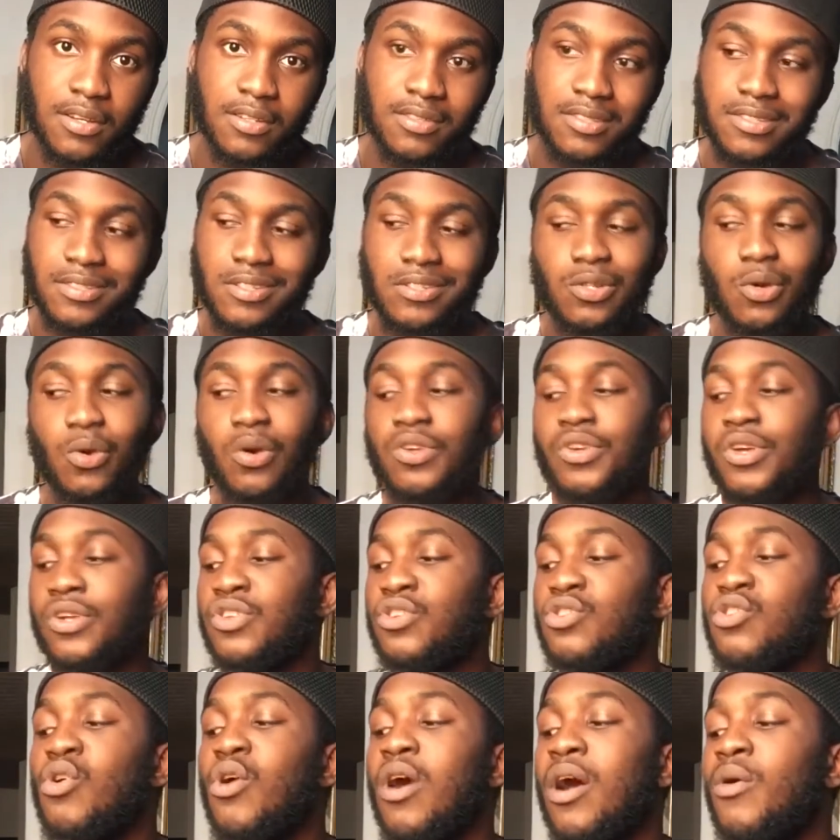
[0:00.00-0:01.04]
So you don't you
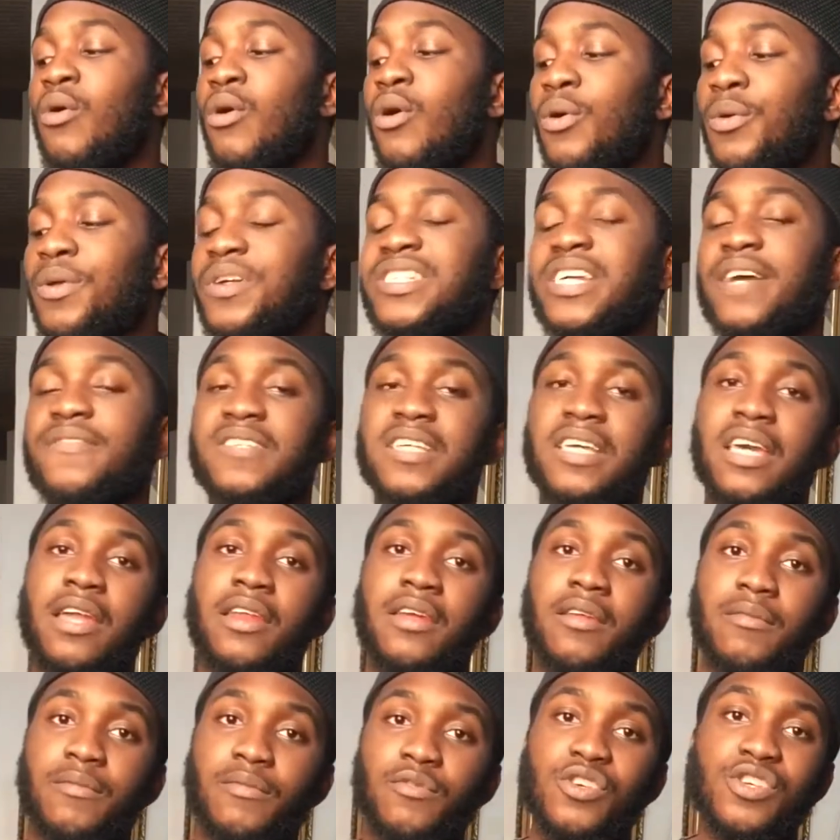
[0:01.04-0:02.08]
don't always have to
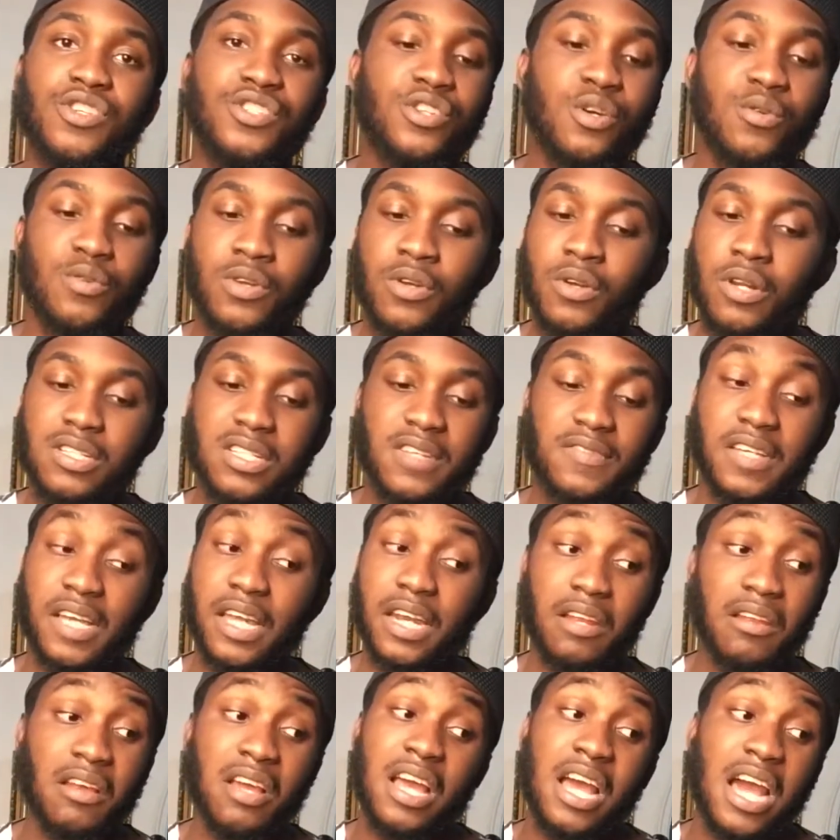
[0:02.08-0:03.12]
get it. You don't always have to
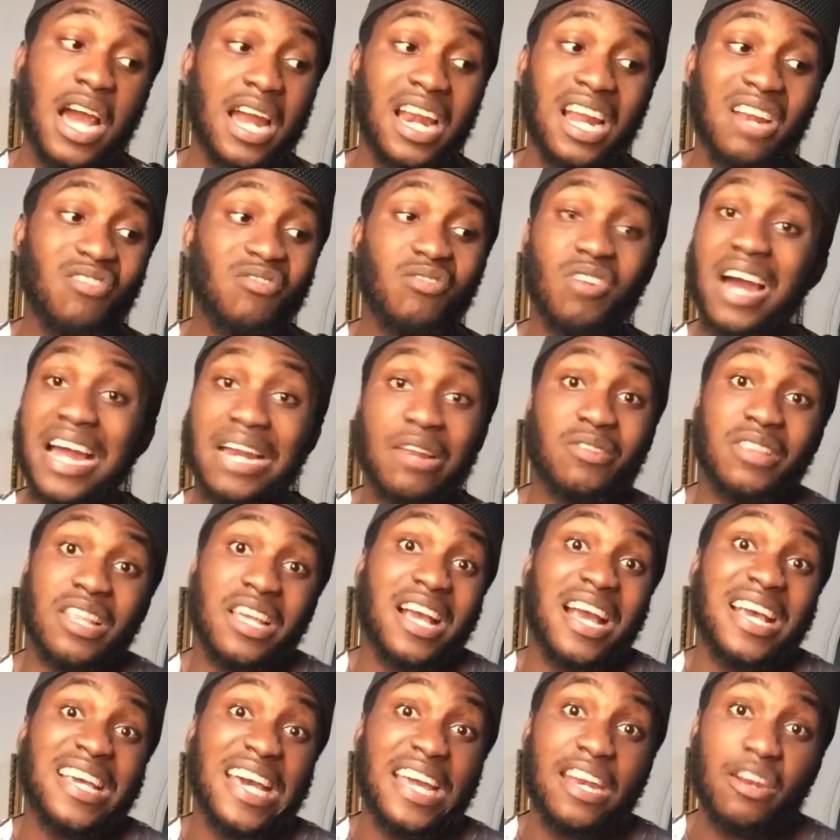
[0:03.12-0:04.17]
get it. And I don't I don't
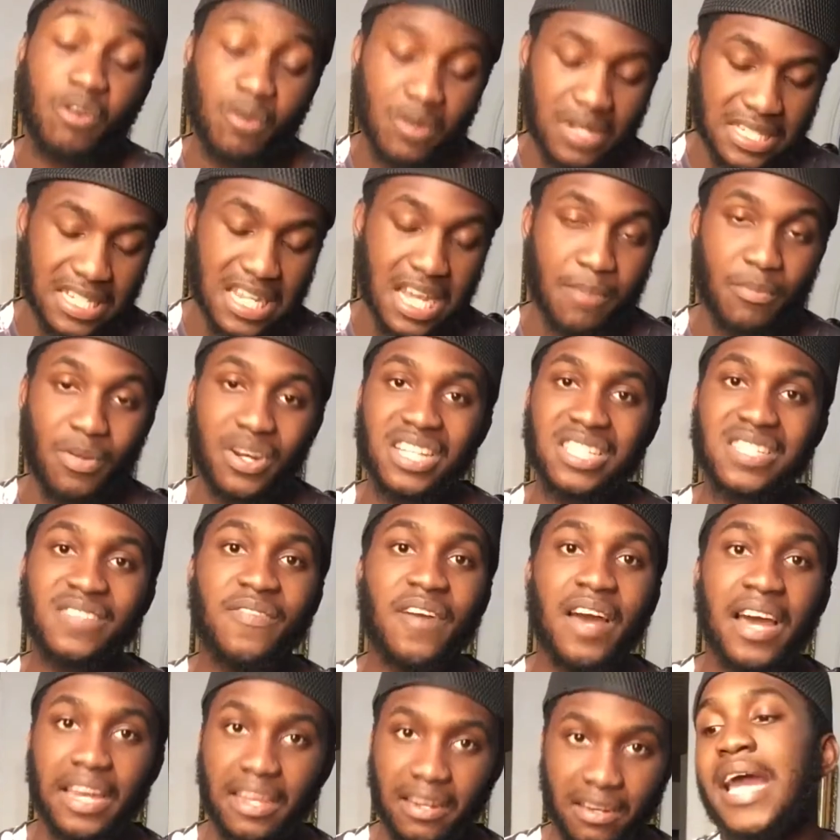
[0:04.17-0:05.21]
think I get it all the time, but it's
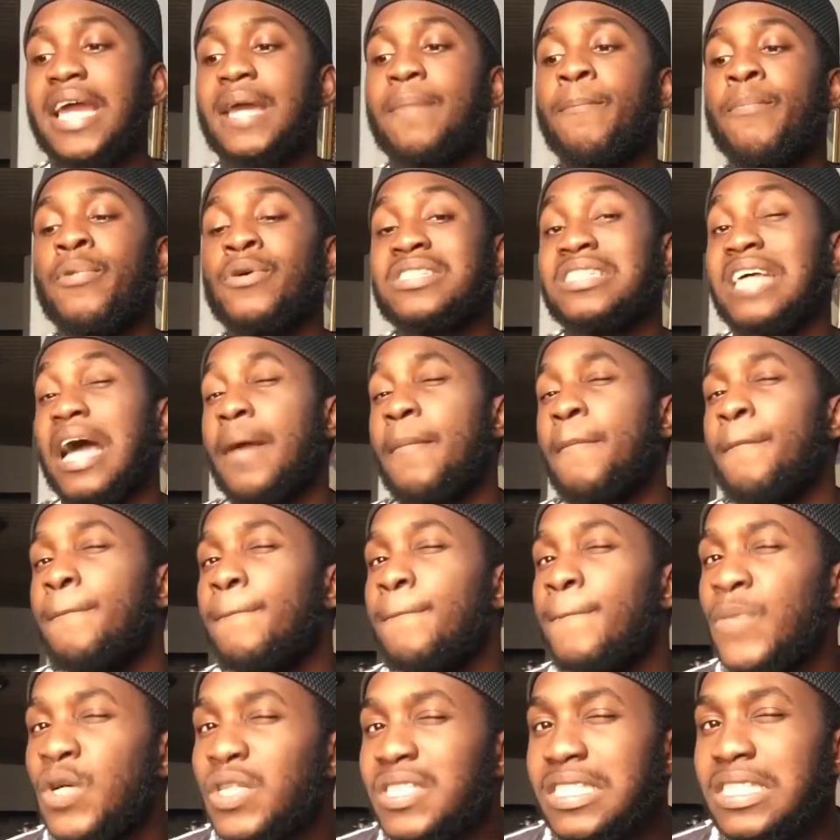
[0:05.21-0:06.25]
fine. I post I
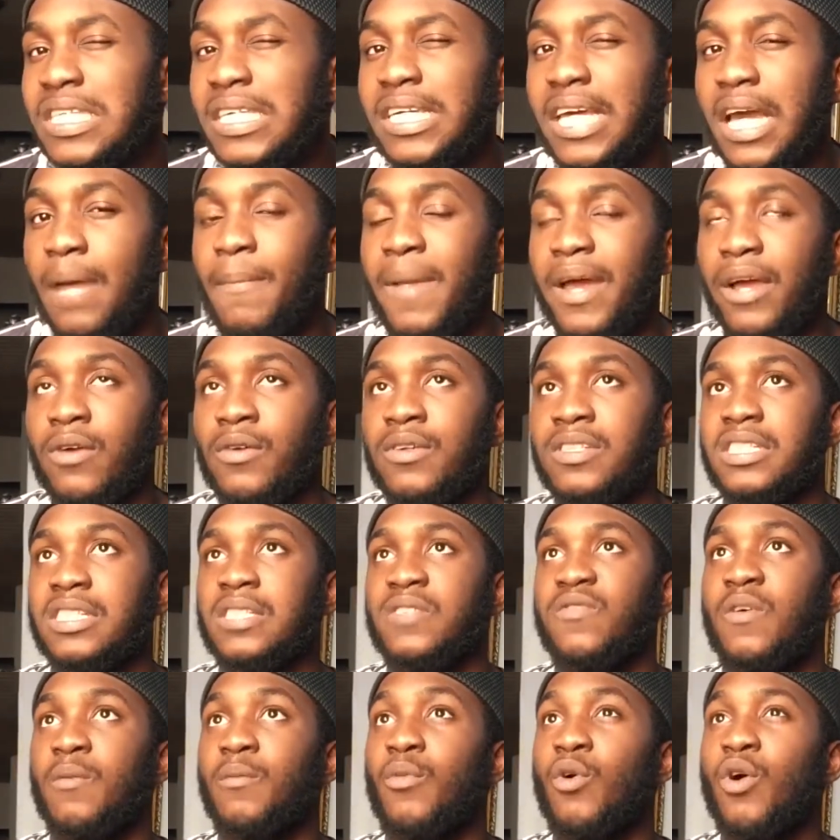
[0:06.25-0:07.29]
mostly get my
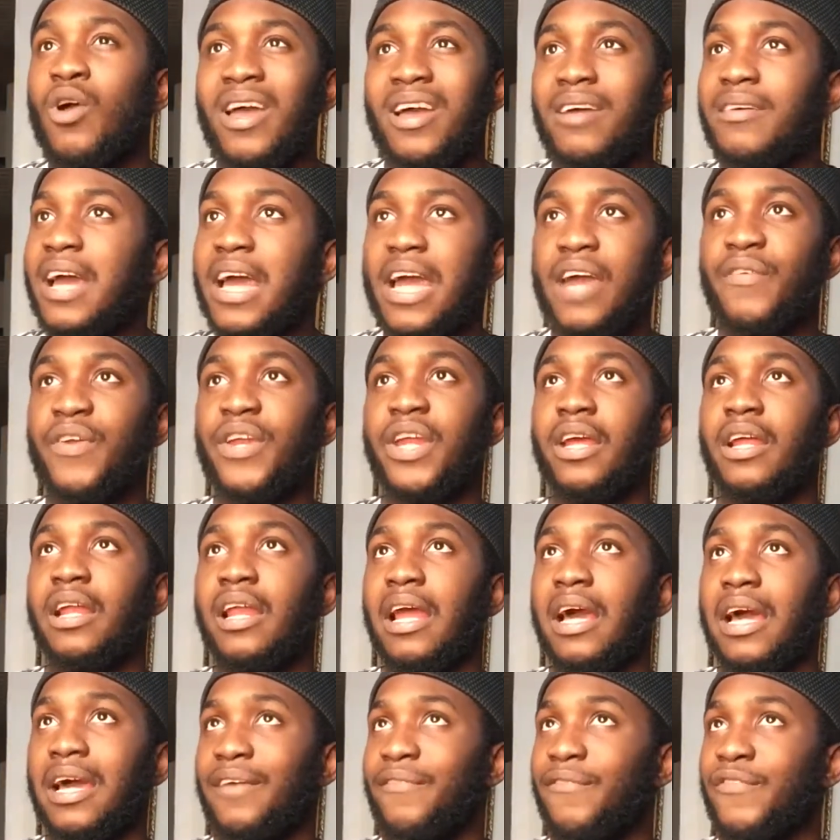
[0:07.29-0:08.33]
content from everyday
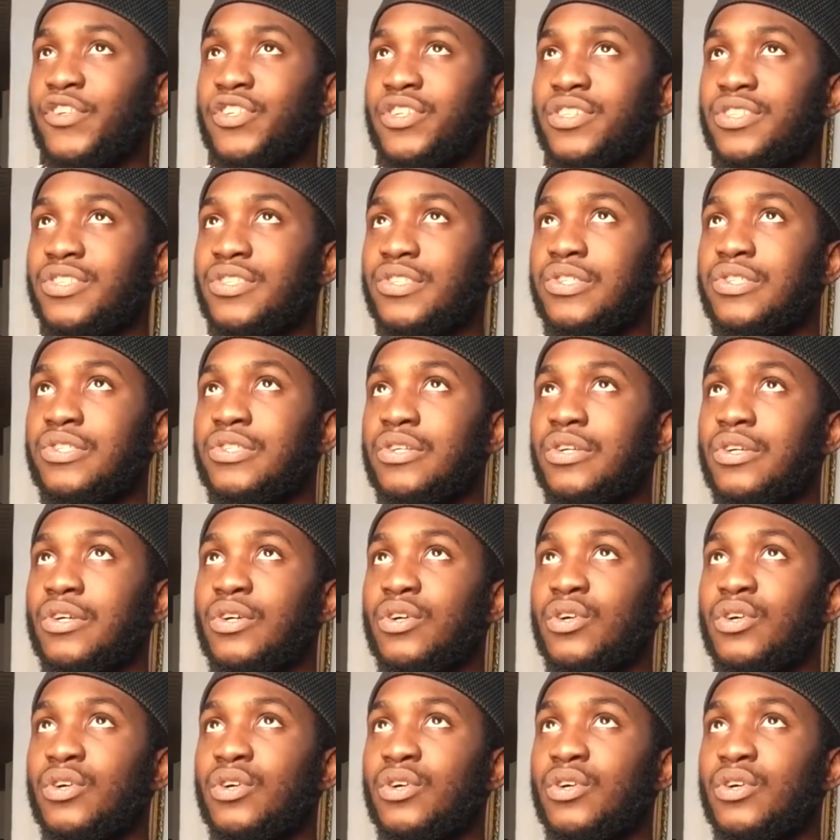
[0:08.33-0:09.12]
life, just